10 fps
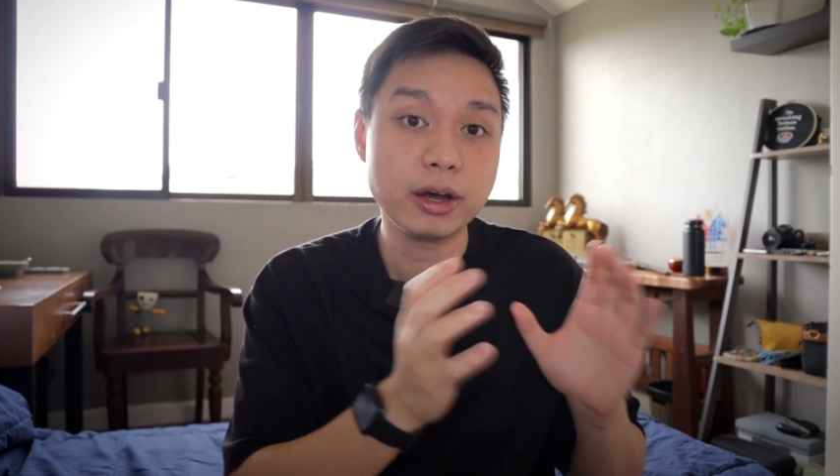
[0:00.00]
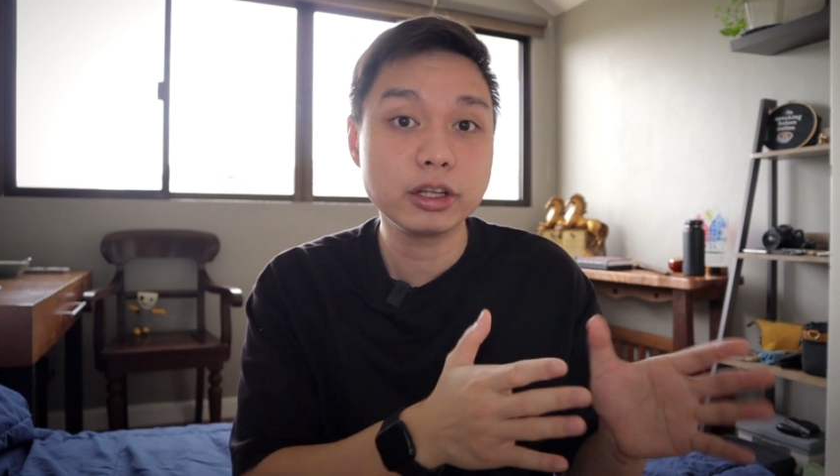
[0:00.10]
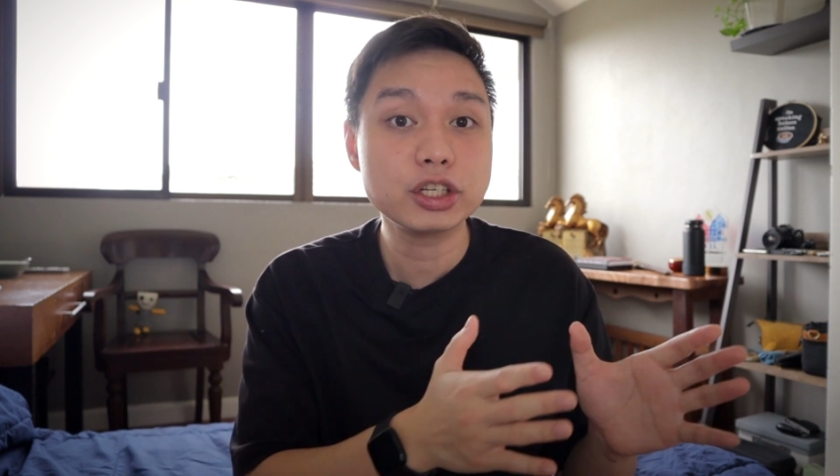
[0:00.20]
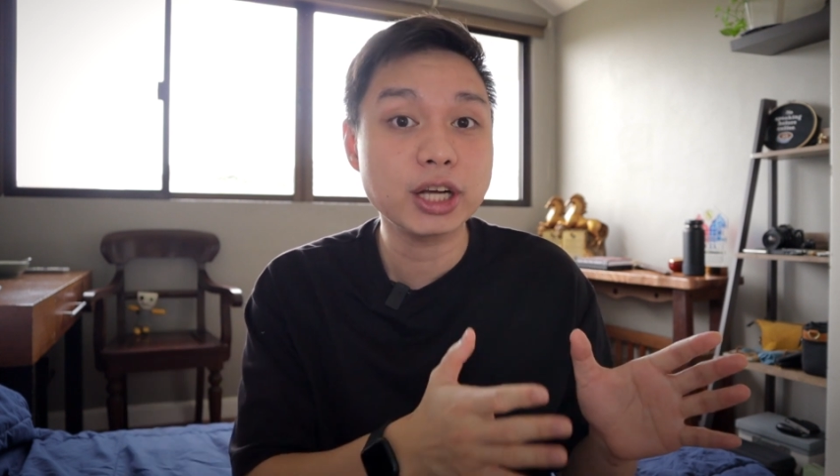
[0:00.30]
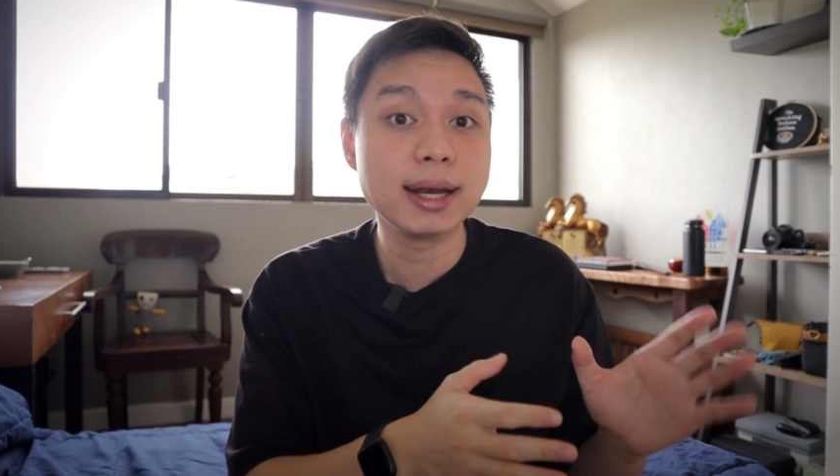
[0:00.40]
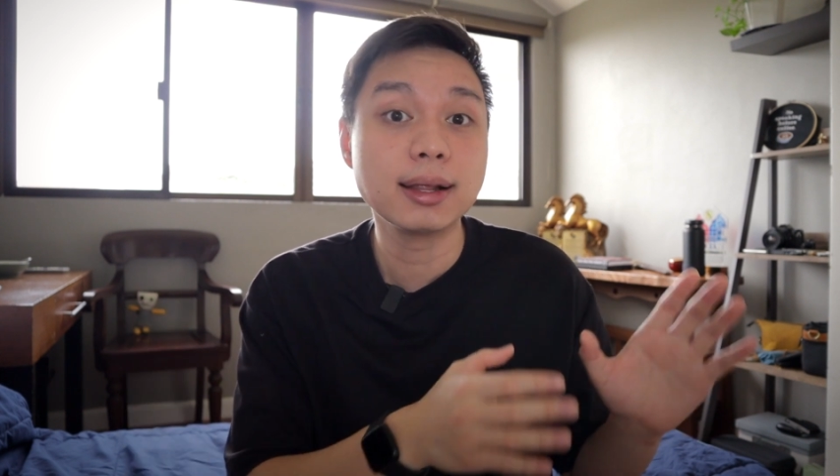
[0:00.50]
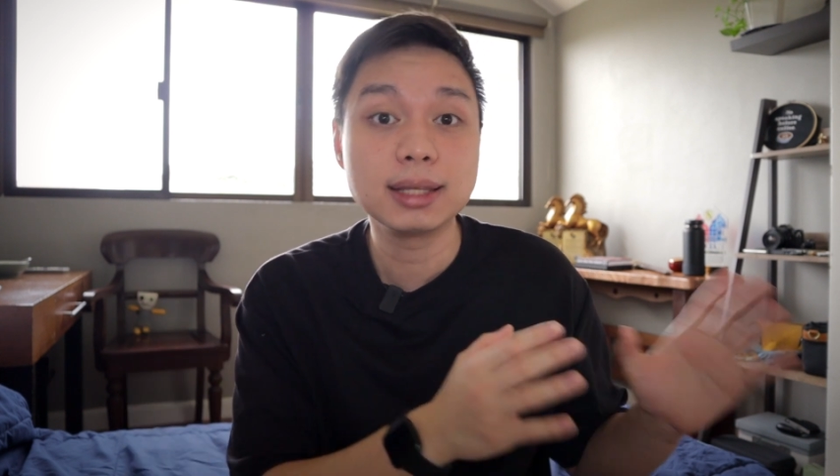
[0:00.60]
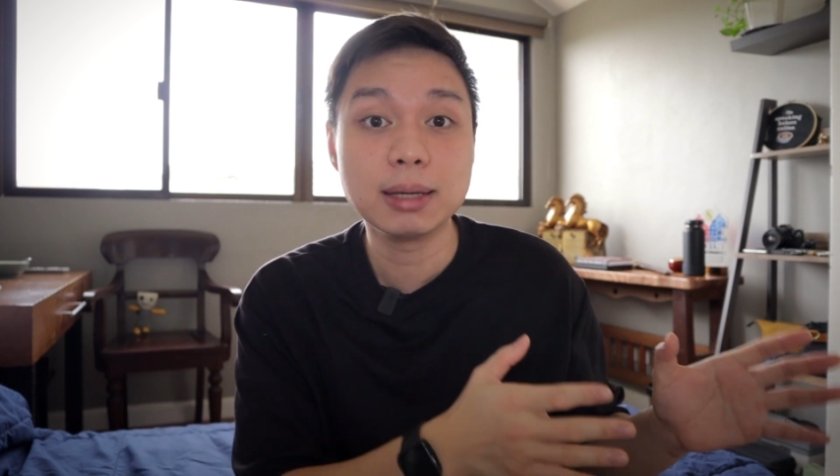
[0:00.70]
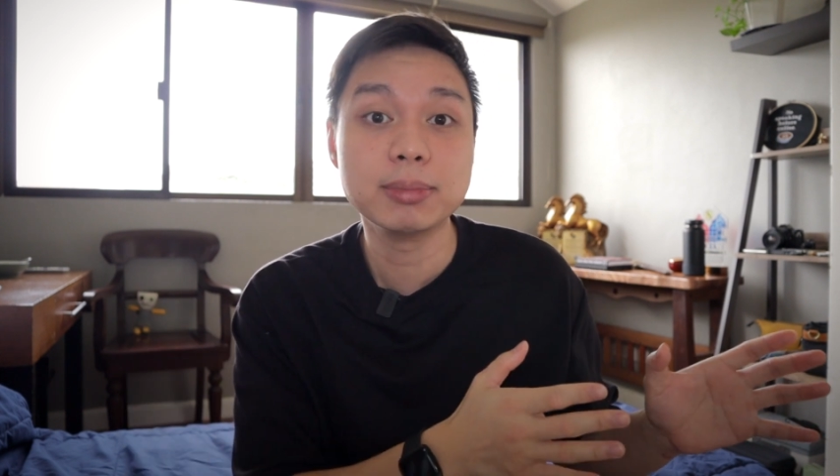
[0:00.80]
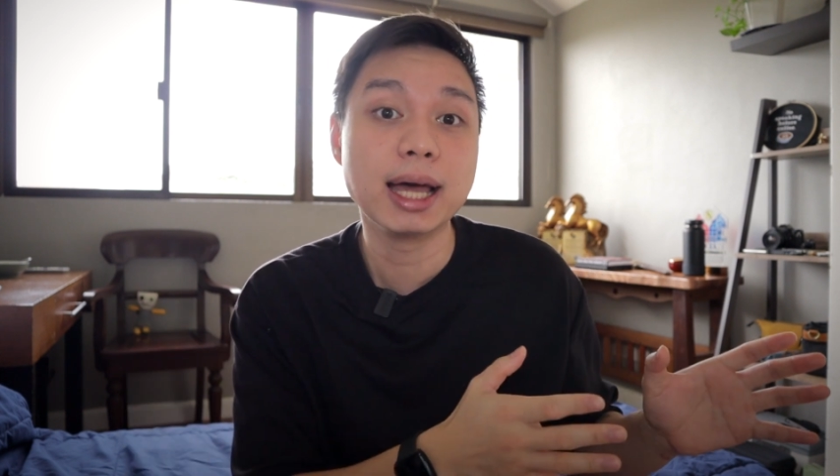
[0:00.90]
other channel,
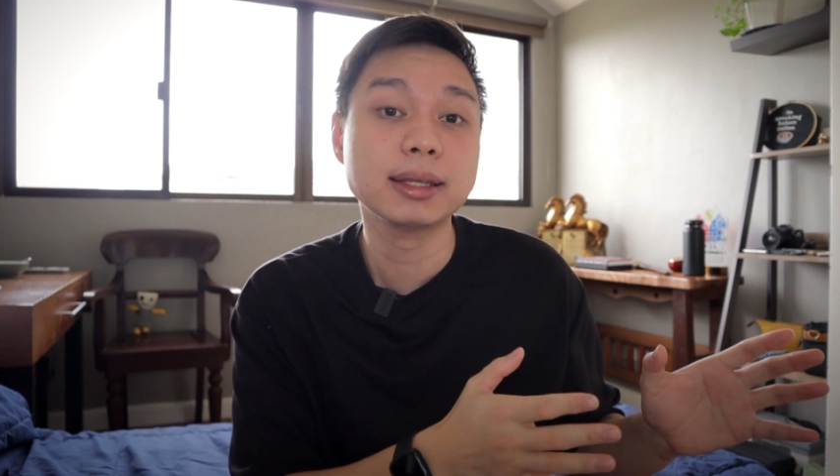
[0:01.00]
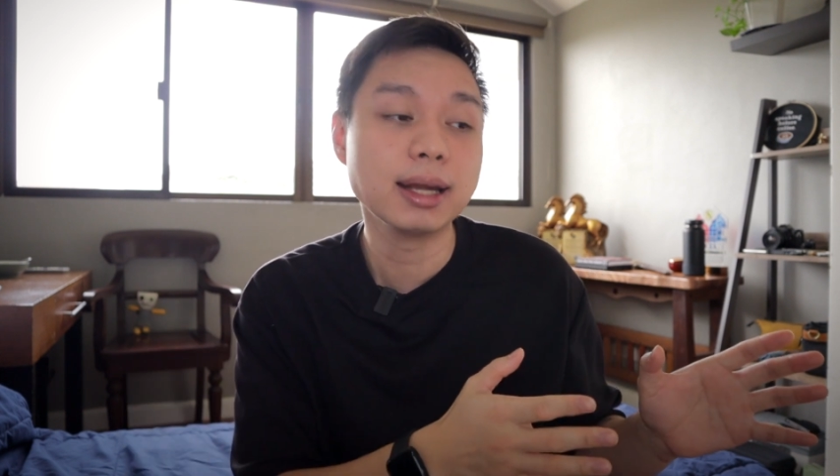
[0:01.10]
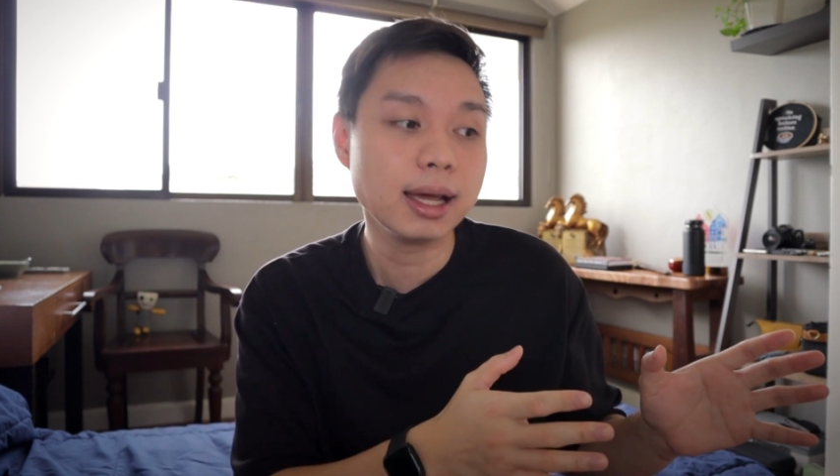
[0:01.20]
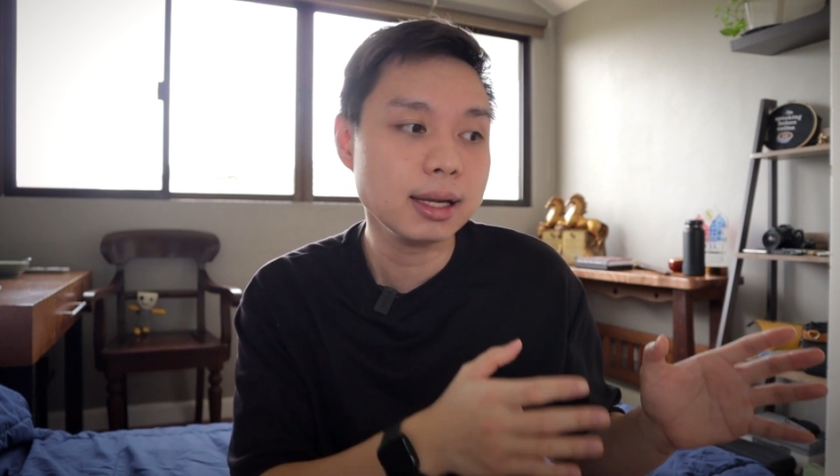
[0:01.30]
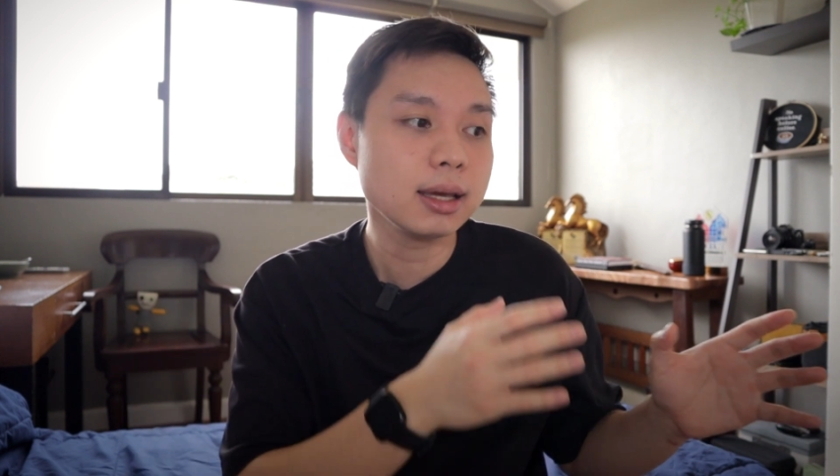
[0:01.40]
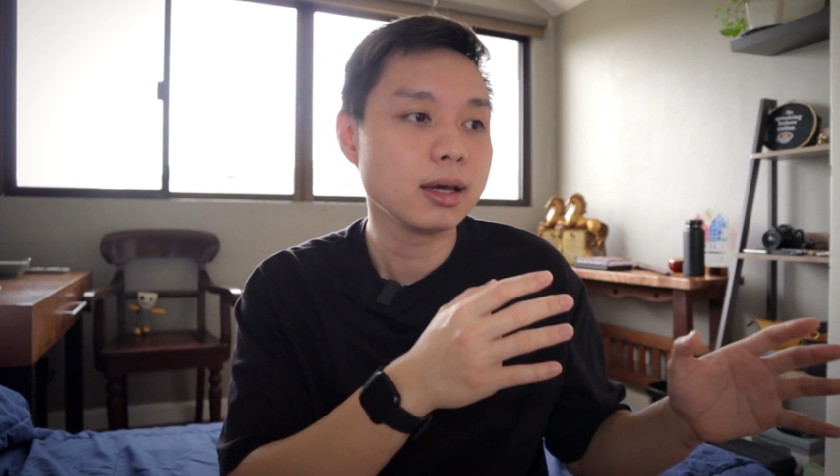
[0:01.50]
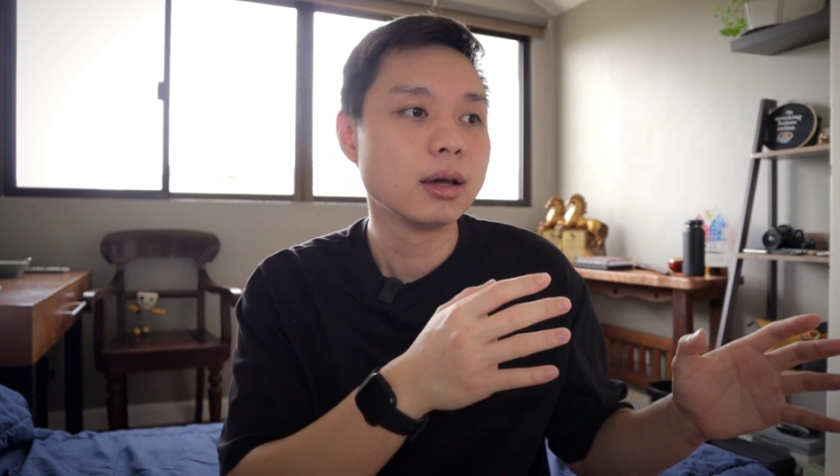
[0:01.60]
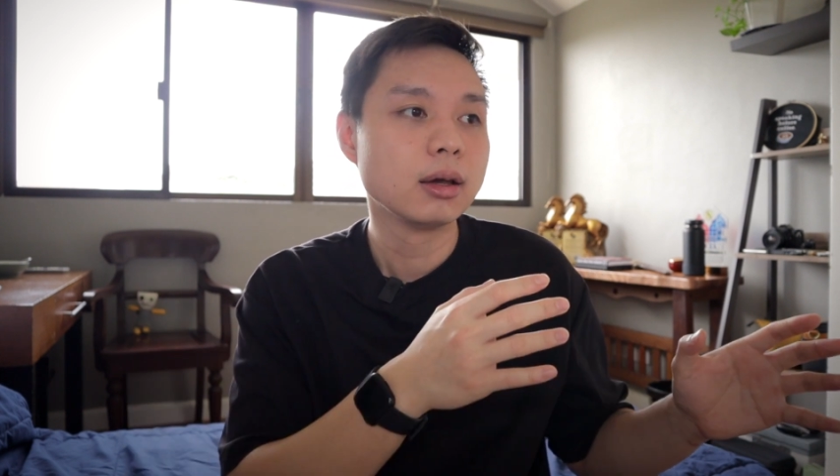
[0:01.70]
Team Dandinelli,